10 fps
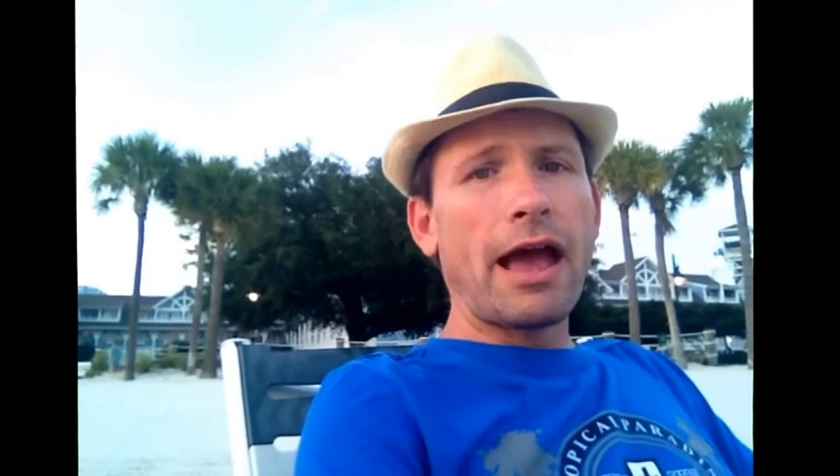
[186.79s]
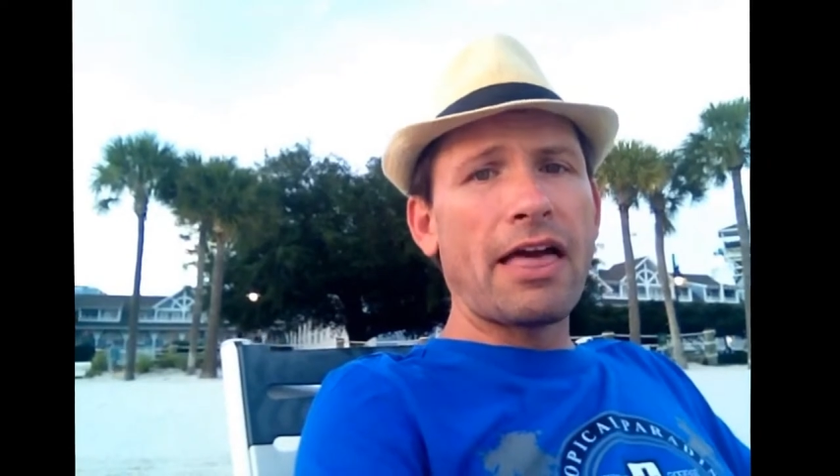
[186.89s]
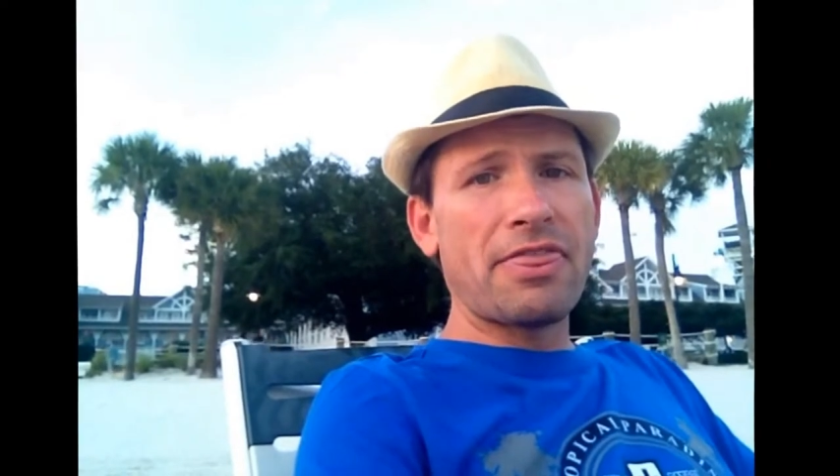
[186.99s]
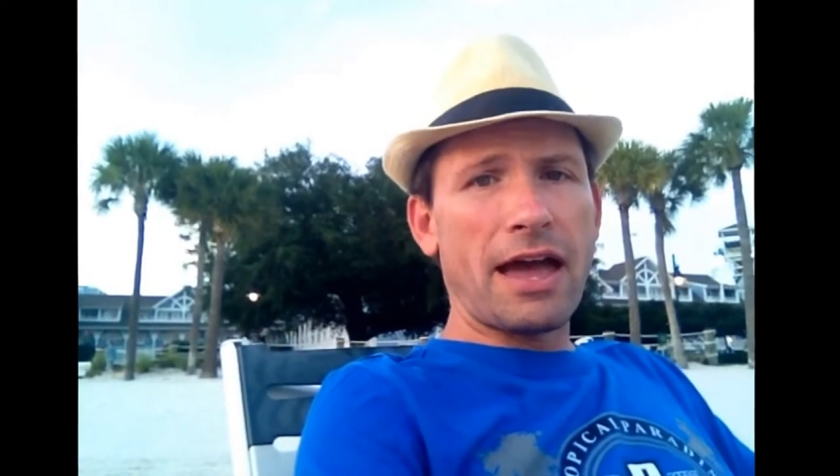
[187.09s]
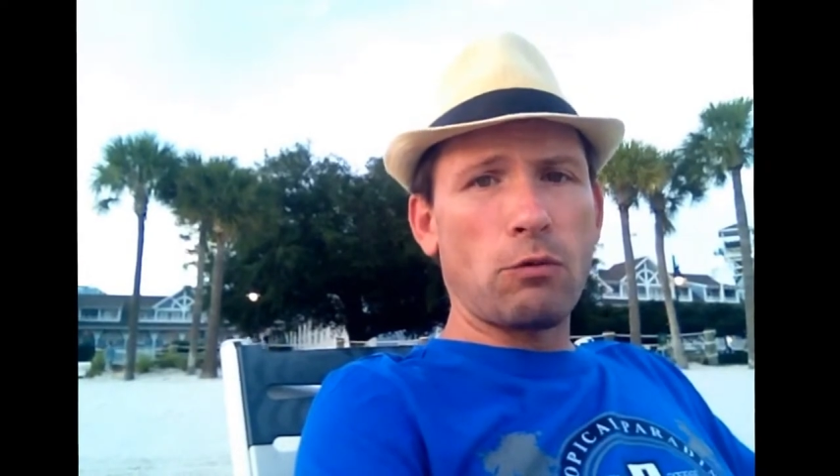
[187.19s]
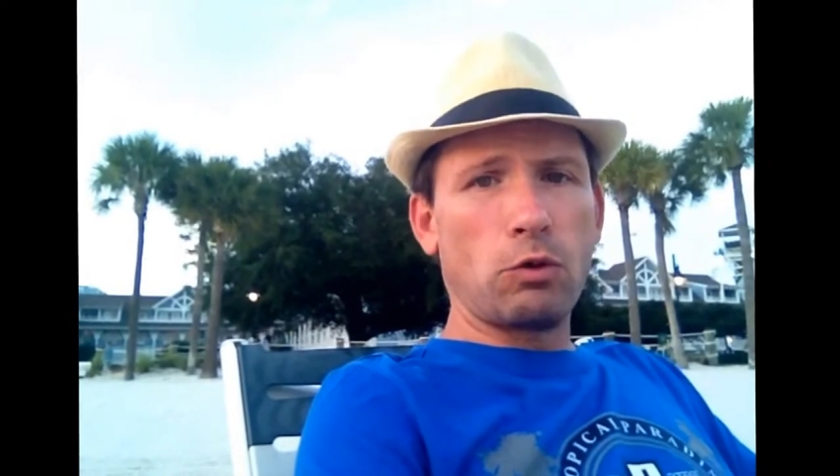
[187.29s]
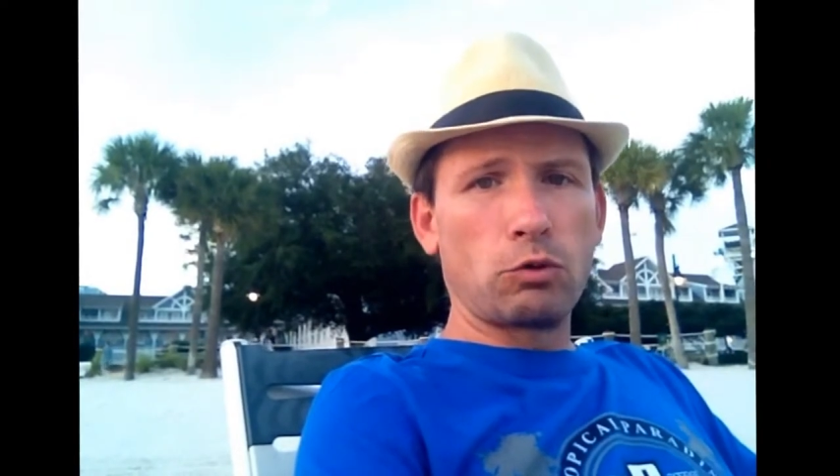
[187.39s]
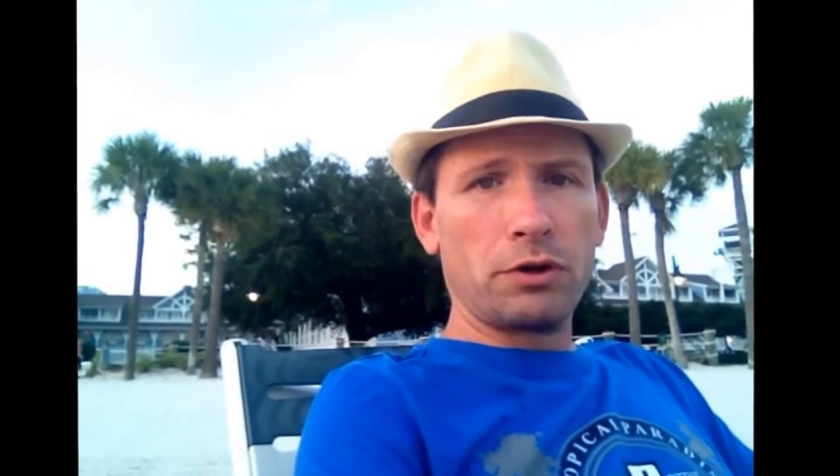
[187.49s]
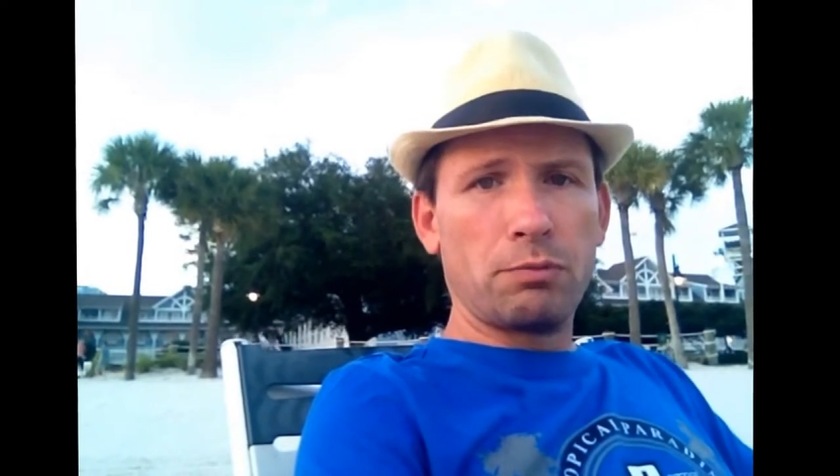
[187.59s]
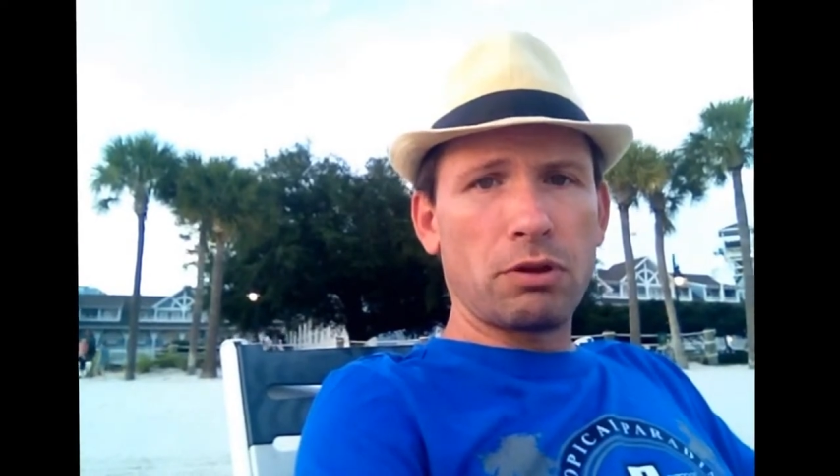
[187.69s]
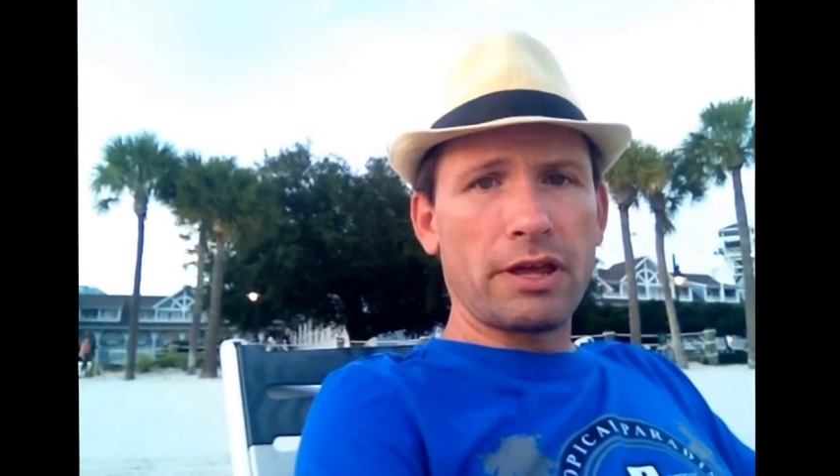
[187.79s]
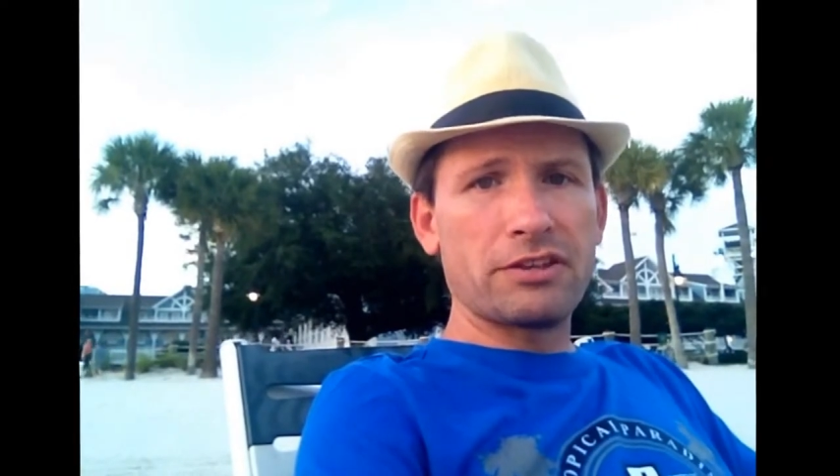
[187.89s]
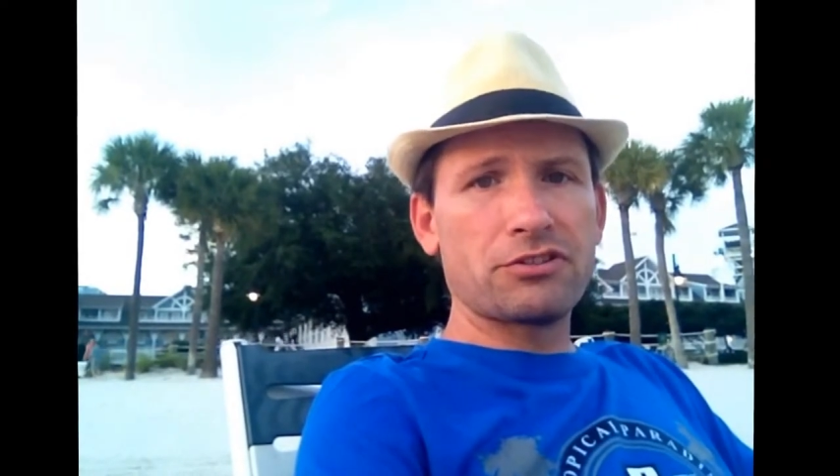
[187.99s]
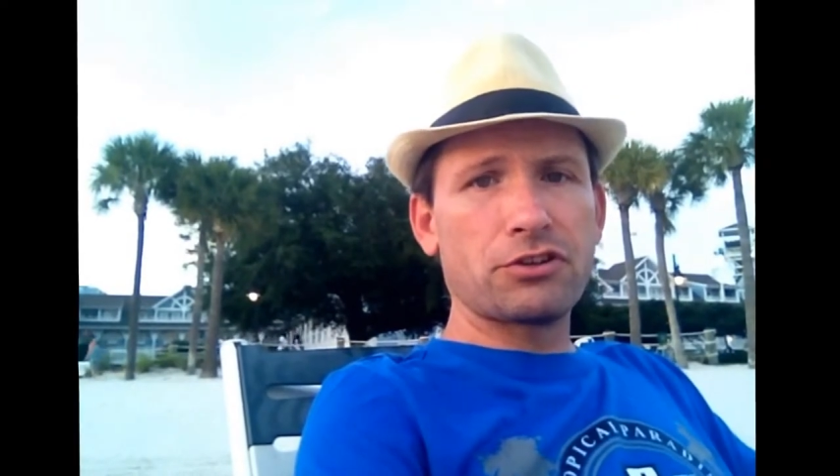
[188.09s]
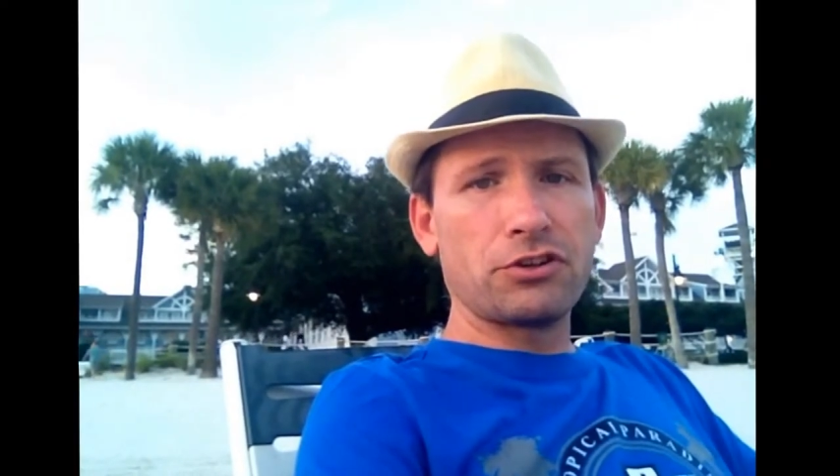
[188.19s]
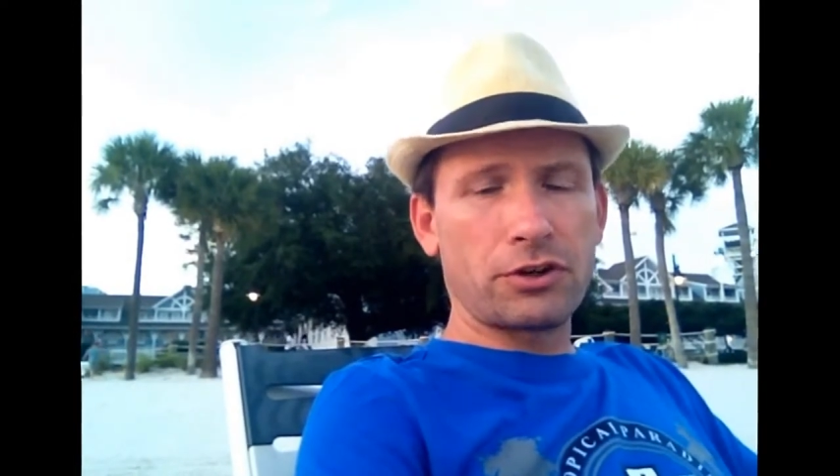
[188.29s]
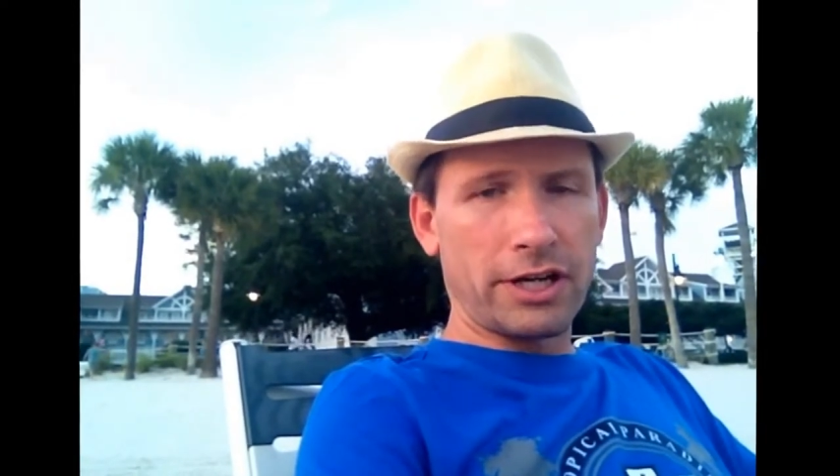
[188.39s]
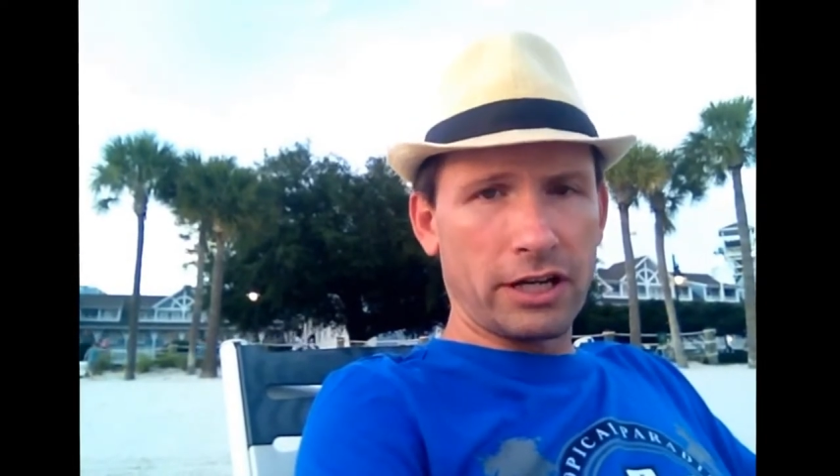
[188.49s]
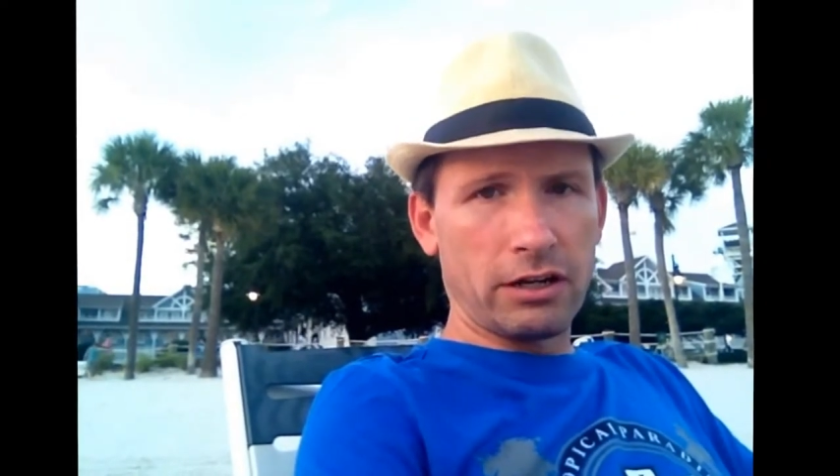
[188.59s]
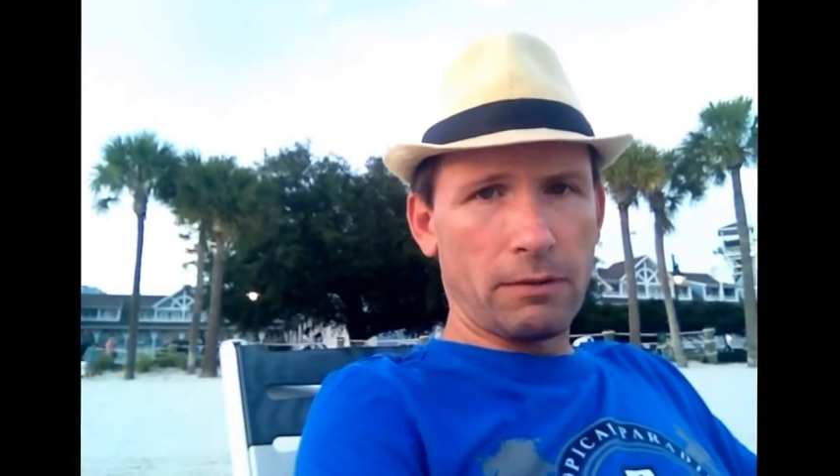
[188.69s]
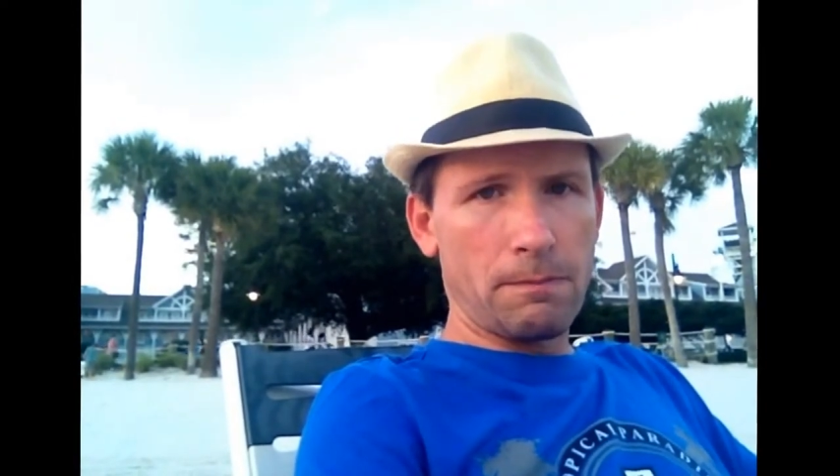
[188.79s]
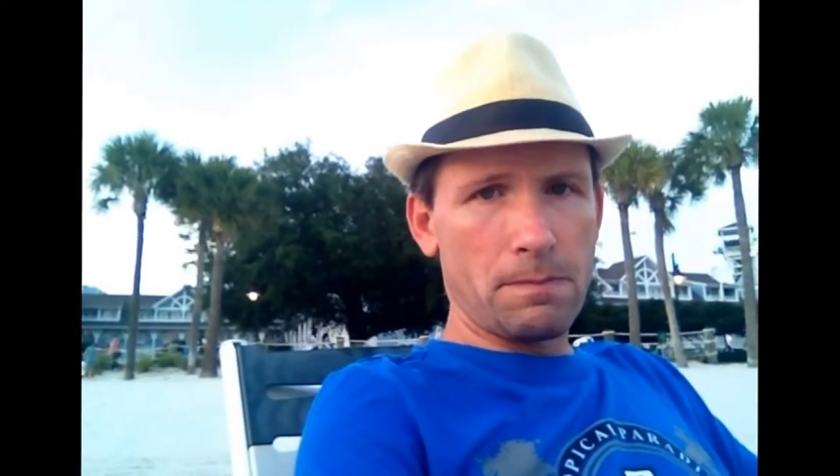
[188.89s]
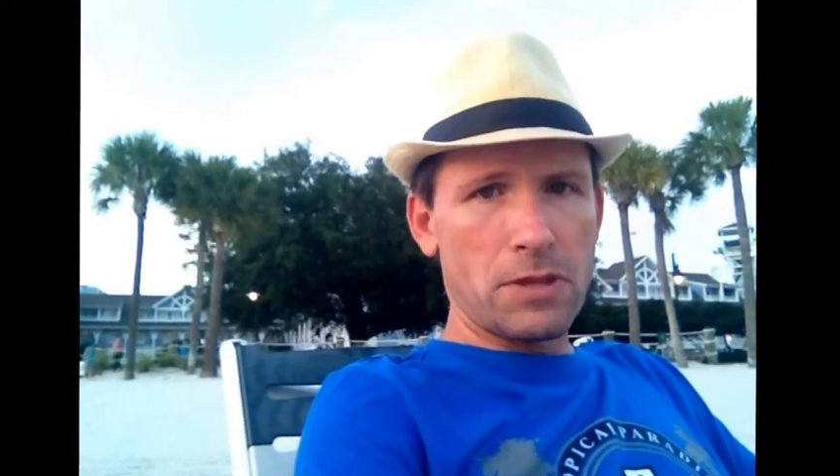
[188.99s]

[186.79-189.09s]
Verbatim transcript: and that will replace your income.